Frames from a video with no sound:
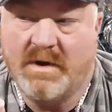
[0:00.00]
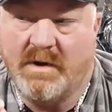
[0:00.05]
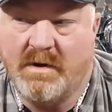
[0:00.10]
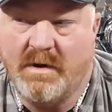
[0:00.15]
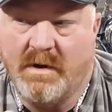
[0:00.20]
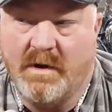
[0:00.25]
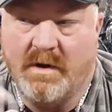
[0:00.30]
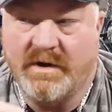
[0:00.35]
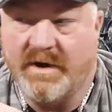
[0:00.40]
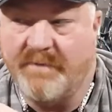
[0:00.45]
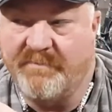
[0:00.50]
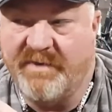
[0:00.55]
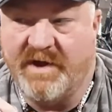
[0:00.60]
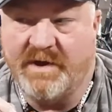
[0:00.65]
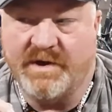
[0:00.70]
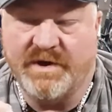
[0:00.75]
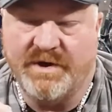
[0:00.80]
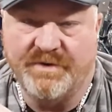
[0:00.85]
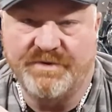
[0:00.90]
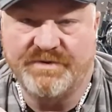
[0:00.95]
I could be
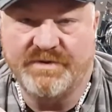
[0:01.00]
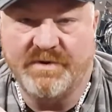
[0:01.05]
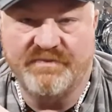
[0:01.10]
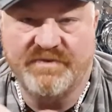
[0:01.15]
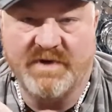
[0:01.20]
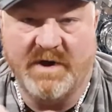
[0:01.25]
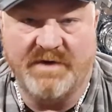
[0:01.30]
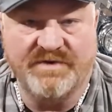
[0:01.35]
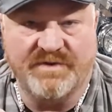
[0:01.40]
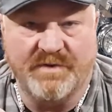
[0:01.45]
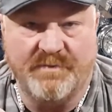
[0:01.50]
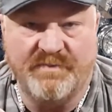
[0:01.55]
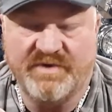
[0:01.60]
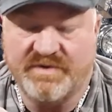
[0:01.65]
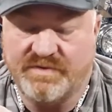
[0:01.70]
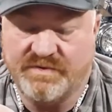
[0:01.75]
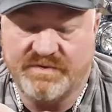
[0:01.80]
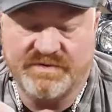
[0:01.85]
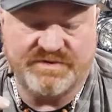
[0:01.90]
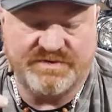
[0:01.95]
accused of such
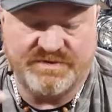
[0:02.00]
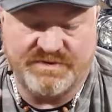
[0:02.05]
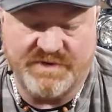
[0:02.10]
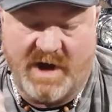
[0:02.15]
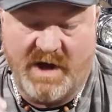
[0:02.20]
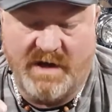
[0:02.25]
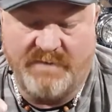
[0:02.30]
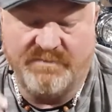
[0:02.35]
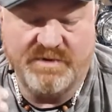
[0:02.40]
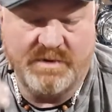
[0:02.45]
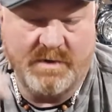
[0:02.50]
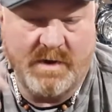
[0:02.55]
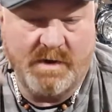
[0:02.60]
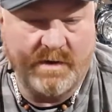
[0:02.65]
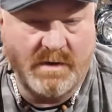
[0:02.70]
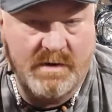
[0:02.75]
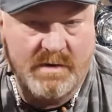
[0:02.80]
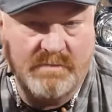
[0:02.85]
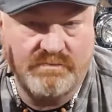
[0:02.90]
times. So I'm gonna